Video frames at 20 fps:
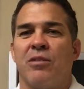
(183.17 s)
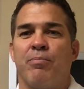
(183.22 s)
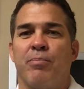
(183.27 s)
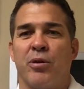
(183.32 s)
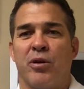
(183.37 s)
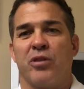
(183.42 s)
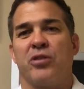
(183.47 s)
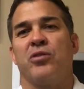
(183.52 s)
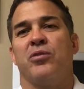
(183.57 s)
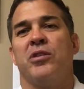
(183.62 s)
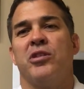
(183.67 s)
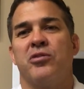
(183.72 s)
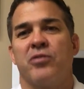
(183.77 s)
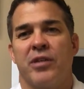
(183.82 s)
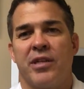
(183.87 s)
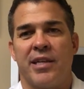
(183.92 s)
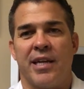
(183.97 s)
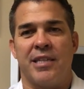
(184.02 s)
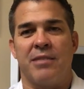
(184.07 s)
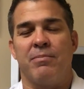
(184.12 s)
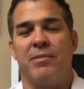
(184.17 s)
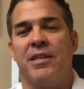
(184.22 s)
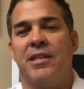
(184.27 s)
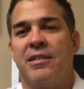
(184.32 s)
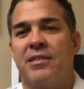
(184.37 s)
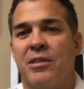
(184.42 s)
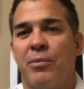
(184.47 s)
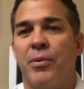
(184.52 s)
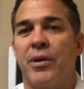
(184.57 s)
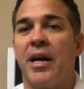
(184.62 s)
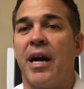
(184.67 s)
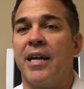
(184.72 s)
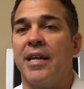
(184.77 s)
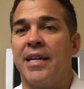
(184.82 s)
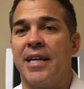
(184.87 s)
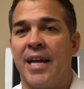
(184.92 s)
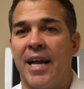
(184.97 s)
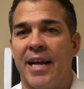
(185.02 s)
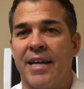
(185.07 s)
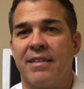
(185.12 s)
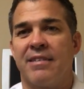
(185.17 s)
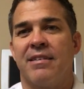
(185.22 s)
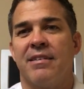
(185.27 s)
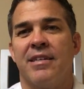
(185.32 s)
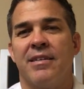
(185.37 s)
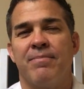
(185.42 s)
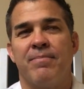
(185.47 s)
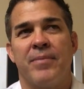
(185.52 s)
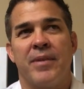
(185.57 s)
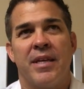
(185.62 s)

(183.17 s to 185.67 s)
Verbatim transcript: personal injury case, meaning someone got in an accident.